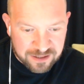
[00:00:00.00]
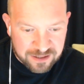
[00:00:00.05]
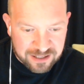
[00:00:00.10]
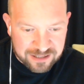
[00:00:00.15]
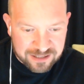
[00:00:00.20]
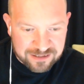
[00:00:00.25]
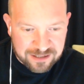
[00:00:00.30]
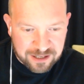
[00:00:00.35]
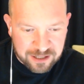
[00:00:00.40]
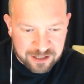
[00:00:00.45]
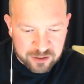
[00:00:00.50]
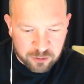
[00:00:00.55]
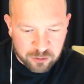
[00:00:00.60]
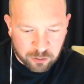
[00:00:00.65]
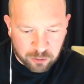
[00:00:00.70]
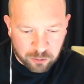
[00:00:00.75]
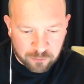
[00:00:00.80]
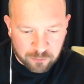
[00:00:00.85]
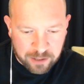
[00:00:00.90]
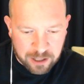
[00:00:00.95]
It's saying it's
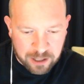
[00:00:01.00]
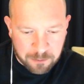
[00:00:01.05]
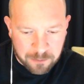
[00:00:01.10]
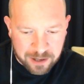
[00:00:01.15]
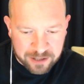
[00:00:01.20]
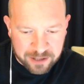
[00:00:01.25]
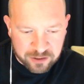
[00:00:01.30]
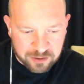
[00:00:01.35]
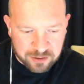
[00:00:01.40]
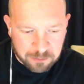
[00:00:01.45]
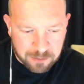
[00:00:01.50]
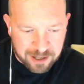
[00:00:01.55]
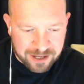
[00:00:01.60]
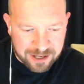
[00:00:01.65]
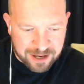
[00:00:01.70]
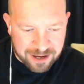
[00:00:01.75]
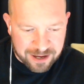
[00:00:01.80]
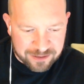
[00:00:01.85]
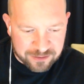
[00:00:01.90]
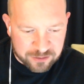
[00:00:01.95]
all right at my
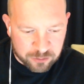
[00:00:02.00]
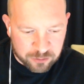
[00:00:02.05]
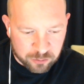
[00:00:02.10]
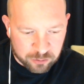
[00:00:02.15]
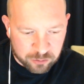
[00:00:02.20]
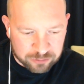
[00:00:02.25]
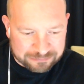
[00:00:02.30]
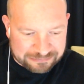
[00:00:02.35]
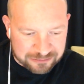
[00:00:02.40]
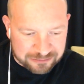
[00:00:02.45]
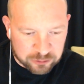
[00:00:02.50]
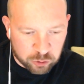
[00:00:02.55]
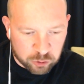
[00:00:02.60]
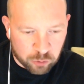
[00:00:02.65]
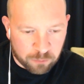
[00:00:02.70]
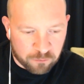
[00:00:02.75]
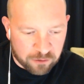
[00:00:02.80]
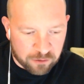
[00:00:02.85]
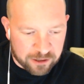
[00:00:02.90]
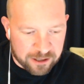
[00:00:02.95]
end. So
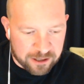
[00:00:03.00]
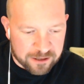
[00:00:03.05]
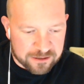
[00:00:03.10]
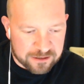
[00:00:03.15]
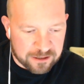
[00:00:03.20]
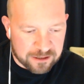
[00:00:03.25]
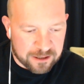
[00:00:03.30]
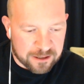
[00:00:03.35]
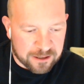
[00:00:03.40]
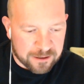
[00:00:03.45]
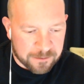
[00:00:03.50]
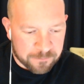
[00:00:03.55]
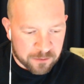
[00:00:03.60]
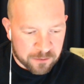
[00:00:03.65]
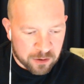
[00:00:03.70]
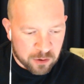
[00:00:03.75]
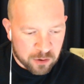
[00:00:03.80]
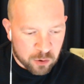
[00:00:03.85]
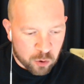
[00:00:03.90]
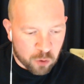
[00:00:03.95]
hopefully
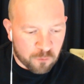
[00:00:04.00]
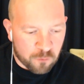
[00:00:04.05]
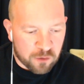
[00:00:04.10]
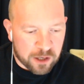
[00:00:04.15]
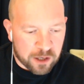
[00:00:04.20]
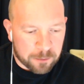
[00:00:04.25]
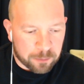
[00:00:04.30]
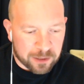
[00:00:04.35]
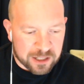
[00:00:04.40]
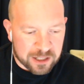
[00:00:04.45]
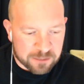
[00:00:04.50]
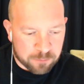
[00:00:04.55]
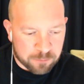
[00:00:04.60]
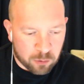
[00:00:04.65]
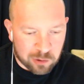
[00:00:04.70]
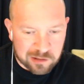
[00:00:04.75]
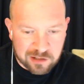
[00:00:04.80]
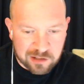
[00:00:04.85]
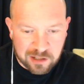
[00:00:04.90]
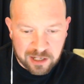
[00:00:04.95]
it plays
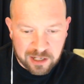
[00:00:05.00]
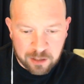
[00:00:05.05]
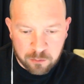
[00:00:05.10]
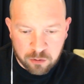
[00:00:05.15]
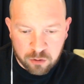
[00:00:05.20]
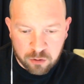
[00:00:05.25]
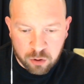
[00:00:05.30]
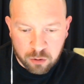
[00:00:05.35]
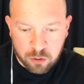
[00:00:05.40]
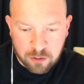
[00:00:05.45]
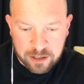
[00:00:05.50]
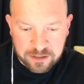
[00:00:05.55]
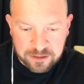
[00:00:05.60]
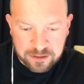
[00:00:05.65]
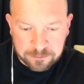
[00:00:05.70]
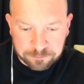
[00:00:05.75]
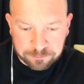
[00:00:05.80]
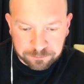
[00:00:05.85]
ball tonight and we're all right.